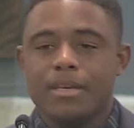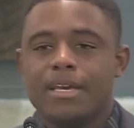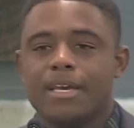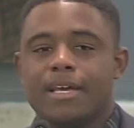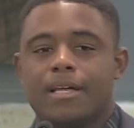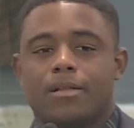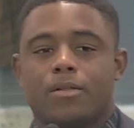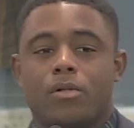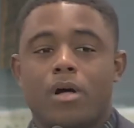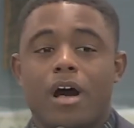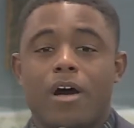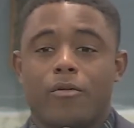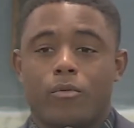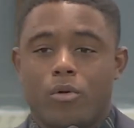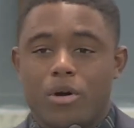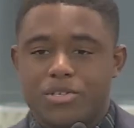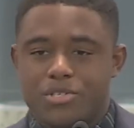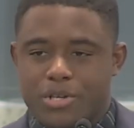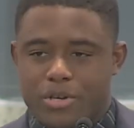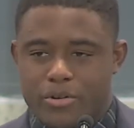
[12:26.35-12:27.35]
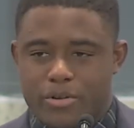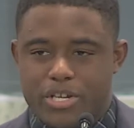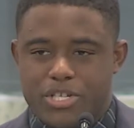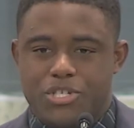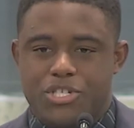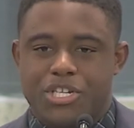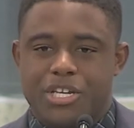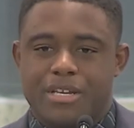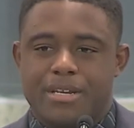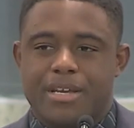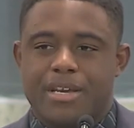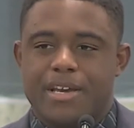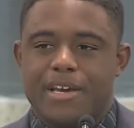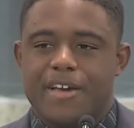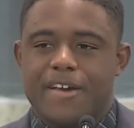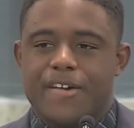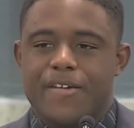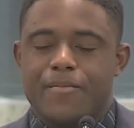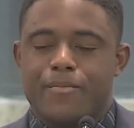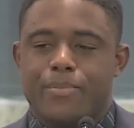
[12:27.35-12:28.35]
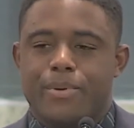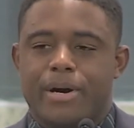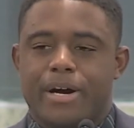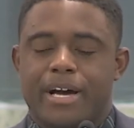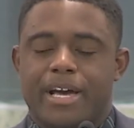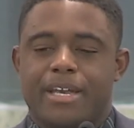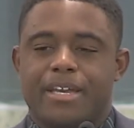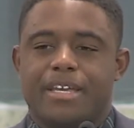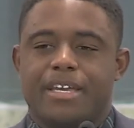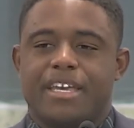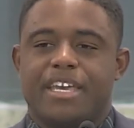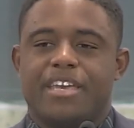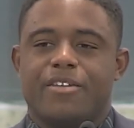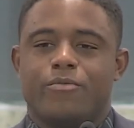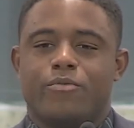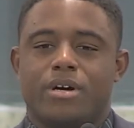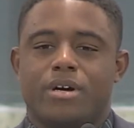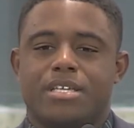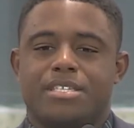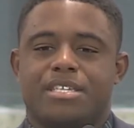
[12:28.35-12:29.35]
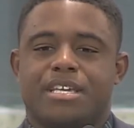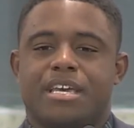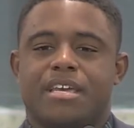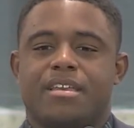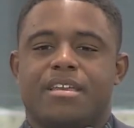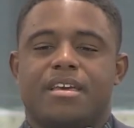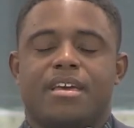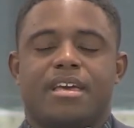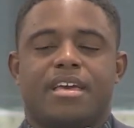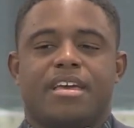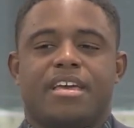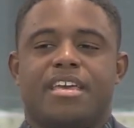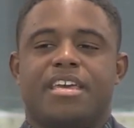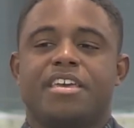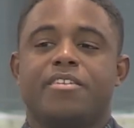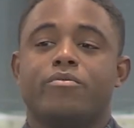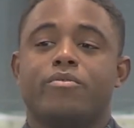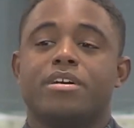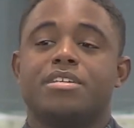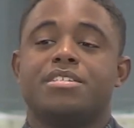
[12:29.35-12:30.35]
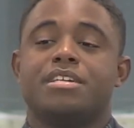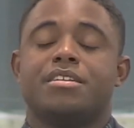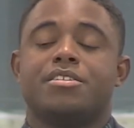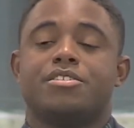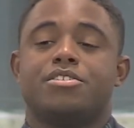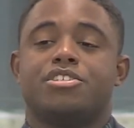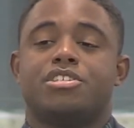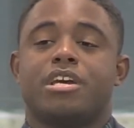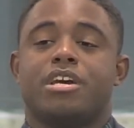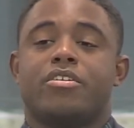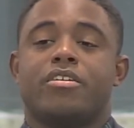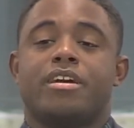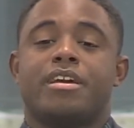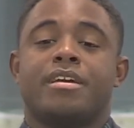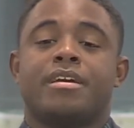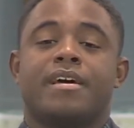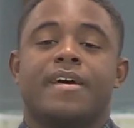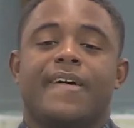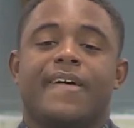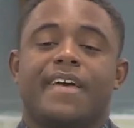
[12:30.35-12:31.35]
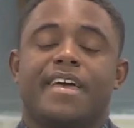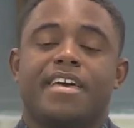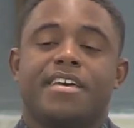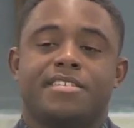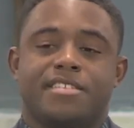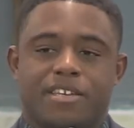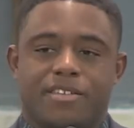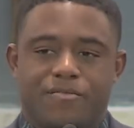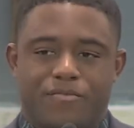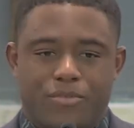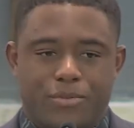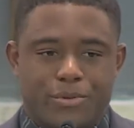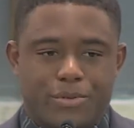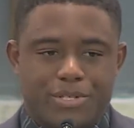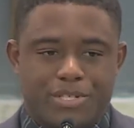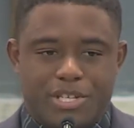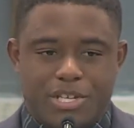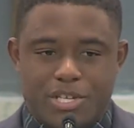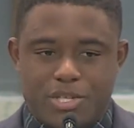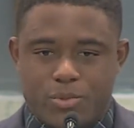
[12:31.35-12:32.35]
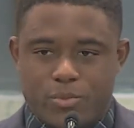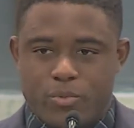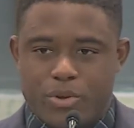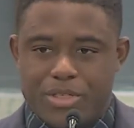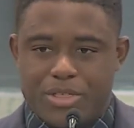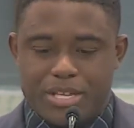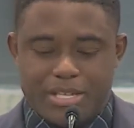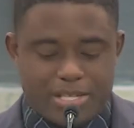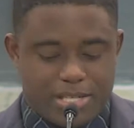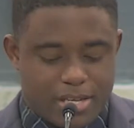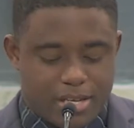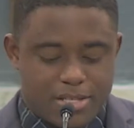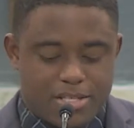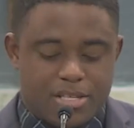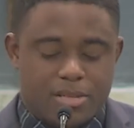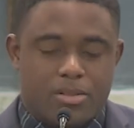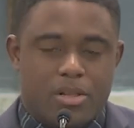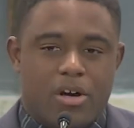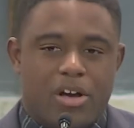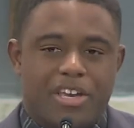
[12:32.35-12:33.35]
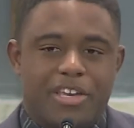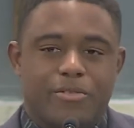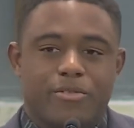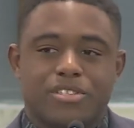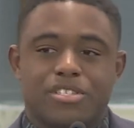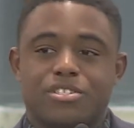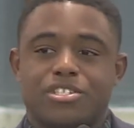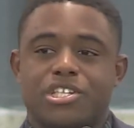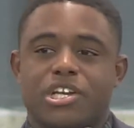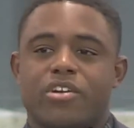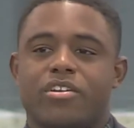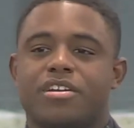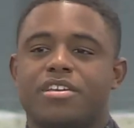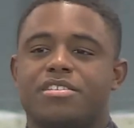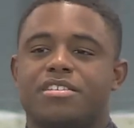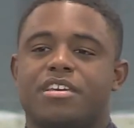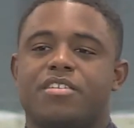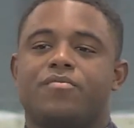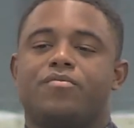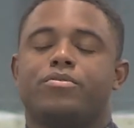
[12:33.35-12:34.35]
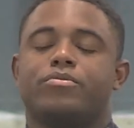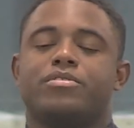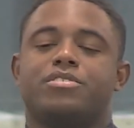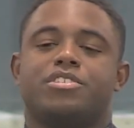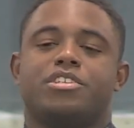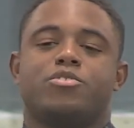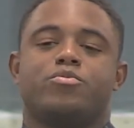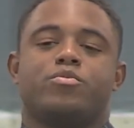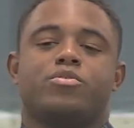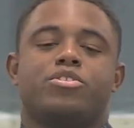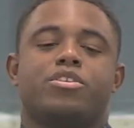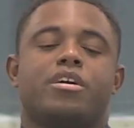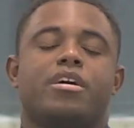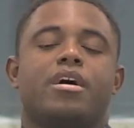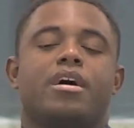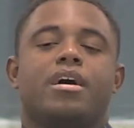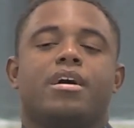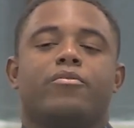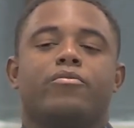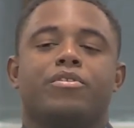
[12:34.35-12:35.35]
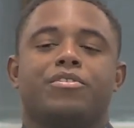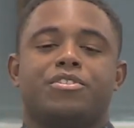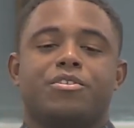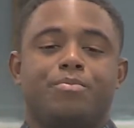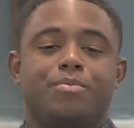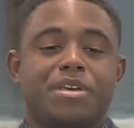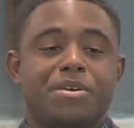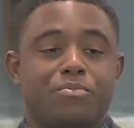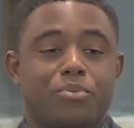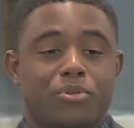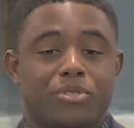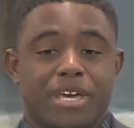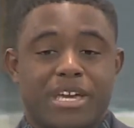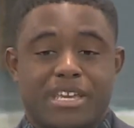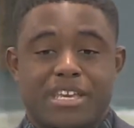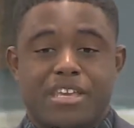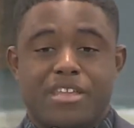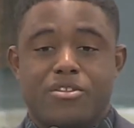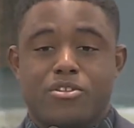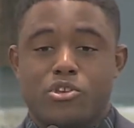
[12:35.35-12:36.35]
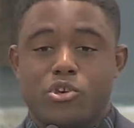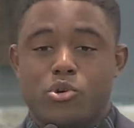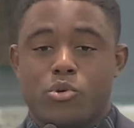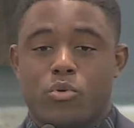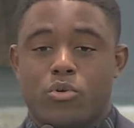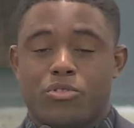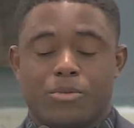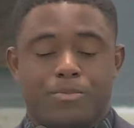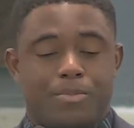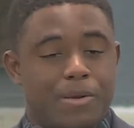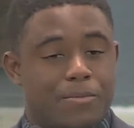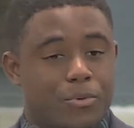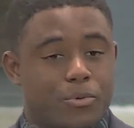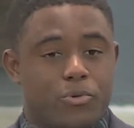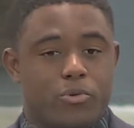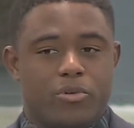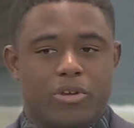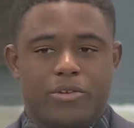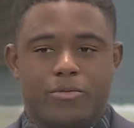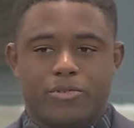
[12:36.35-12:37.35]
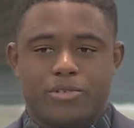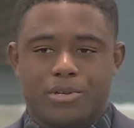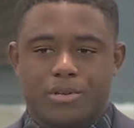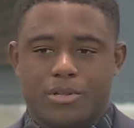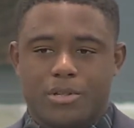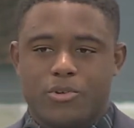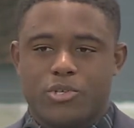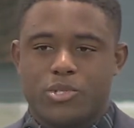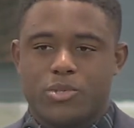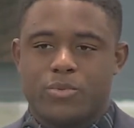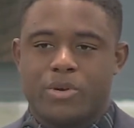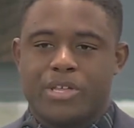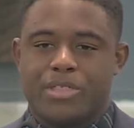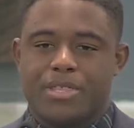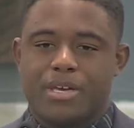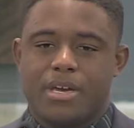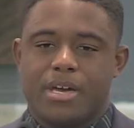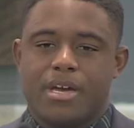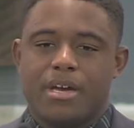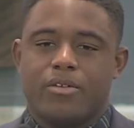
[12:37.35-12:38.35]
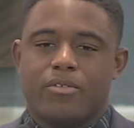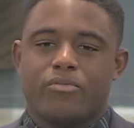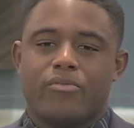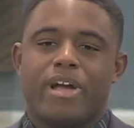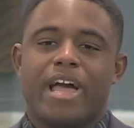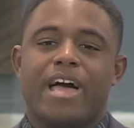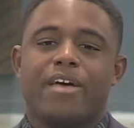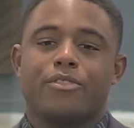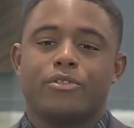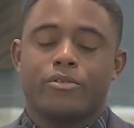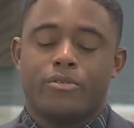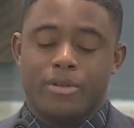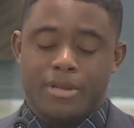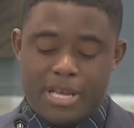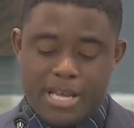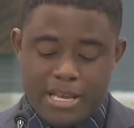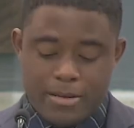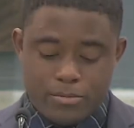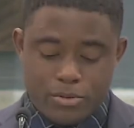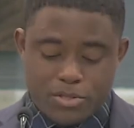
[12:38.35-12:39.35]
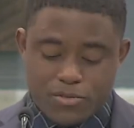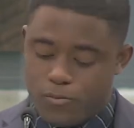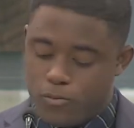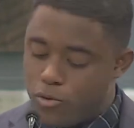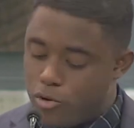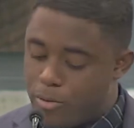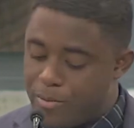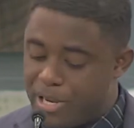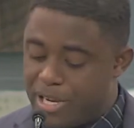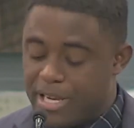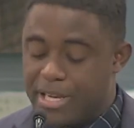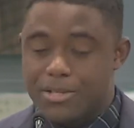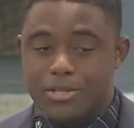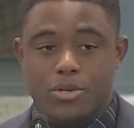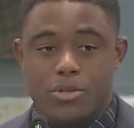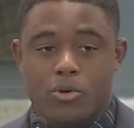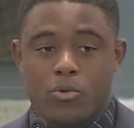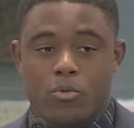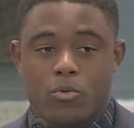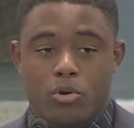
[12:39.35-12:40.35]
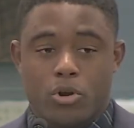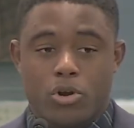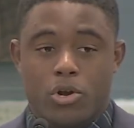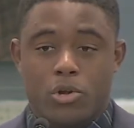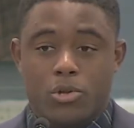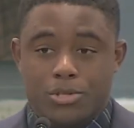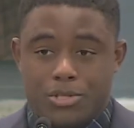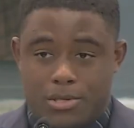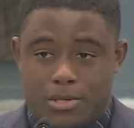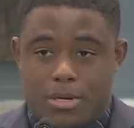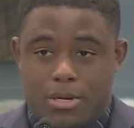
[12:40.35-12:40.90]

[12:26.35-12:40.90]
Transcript: Lot was a Christian, but he wasn't sharing his influences with his sons-in-law. He wasn't sharing his influences with the people that he knew or the people who he was close with. Rather, he was forming into the world's,